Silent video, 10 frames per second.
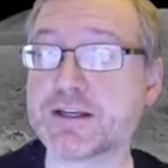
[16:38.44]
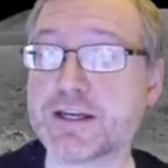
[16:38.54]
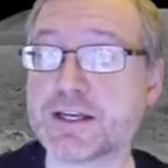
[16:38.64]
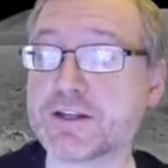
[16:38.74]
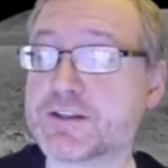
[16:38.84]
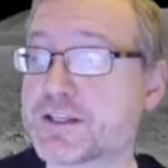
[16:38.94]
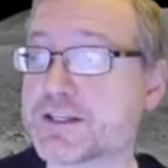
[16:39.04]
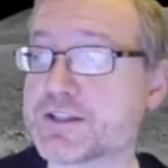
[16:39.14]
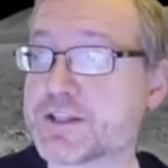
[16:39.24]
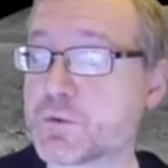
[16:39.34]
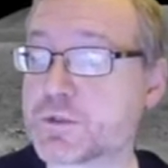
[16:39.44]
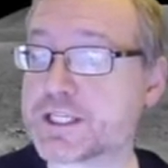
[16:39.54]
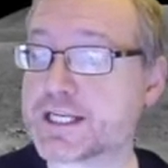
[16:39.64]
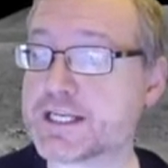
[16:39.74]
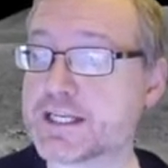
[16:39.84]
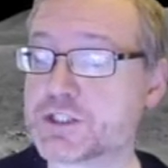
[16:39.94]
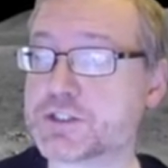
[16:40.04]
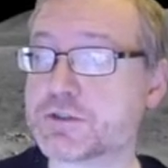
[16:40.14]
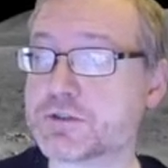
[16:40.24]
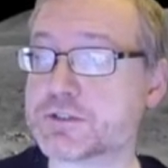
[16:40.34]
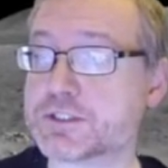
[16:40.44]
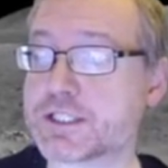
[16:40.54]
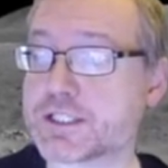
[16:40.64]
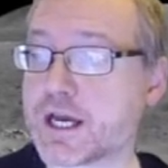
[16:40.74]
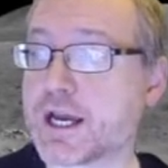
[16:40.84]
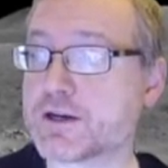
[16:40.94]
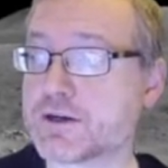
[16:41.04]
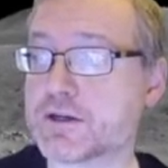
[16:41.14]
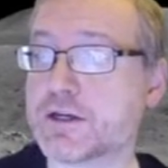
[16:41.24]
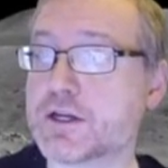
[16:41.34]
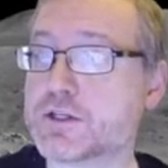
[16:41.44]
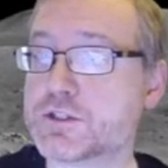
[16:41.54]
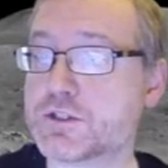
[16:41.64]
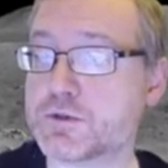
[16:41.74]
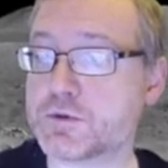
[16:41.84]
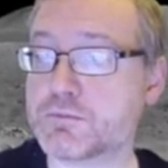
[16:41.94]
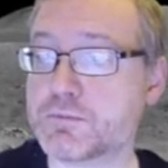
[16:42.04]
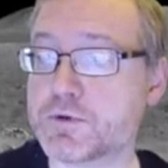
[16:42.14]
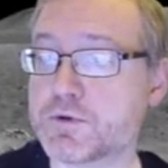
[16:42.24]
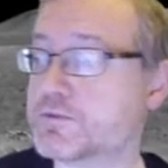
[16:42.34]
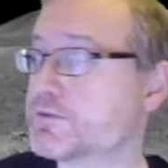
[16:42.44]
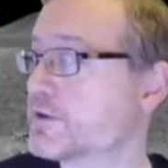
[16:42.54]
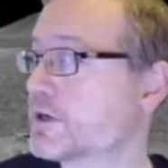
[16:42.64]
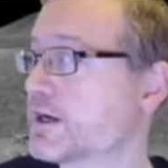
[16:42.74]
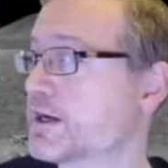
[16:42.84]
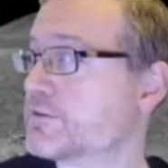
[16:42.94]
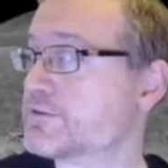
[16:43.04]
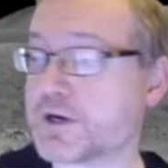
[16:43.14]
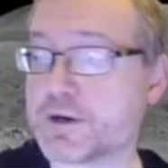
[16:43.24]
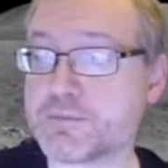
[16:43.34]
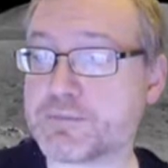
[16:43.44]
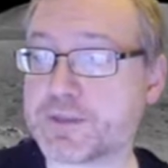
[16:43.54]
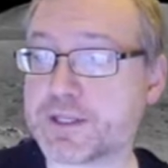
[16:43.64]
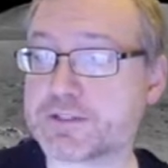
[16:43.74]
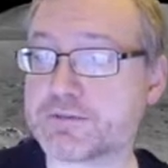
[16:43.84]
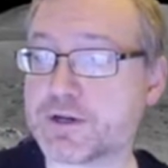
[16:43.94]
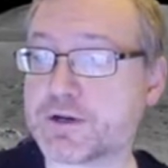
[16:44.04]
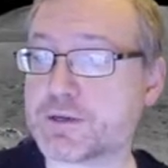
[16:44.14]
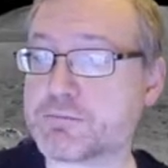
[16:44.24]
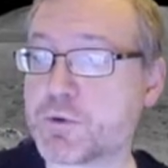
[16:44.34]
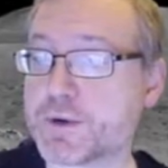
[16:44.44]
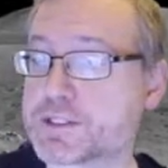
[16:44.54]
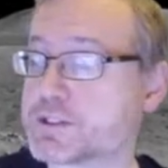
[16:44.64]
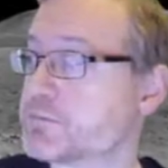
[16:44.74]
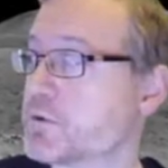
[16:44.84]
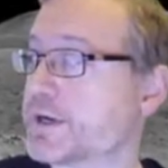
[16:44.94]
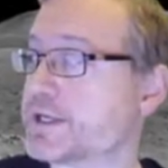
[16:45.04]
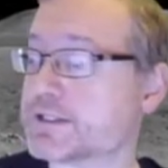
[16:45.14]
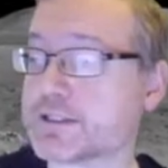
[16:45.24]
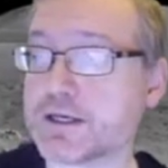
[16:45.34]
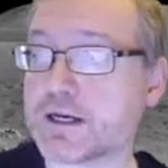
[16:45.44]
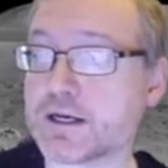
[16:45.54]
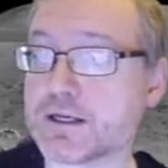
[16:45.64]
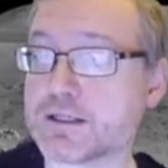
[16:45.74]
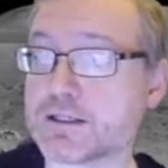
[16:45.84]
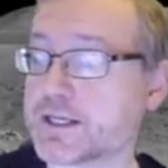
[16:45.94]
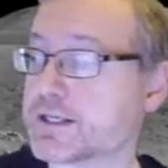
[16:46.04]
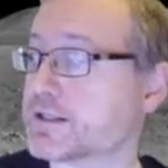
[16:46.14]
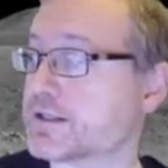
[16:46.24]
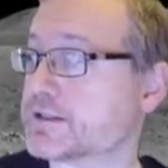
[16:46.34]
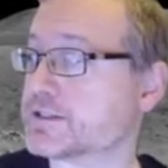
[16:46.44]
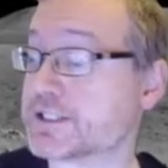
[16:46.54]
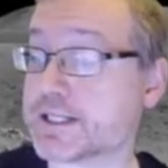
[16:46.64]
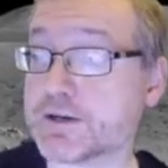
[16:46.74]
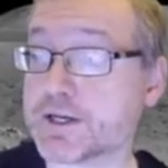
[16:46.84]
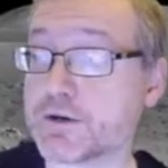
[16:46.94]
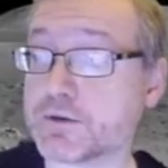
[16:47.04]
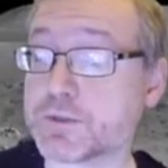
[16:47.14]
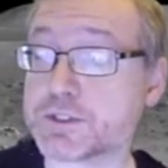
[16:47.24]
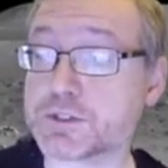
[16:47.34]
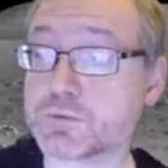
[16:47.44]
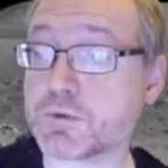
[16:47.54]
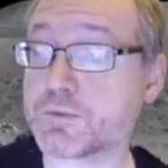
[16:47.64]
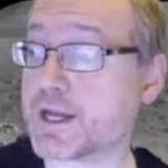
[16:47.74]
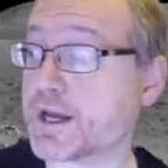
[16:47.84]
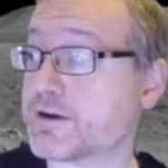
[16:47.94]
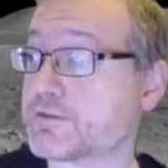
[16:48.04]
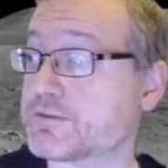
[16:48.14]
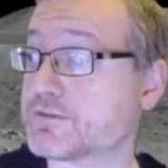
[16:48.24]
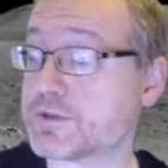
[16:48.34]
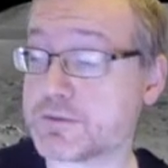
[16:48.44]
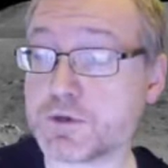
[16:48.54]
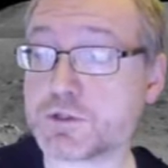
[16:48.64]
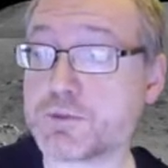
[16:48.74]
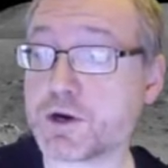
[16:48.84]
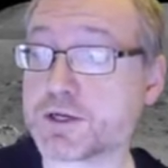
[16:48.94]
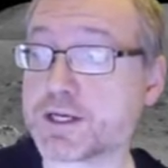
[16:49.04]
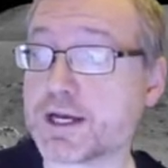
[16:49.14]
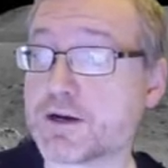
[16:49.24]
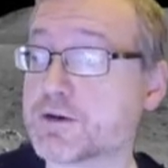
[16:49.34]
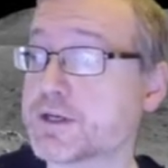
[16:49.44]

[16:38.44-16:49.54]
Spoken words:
There was an initial desire to move from this very point-to-point link scenario, which is what we have for the most part now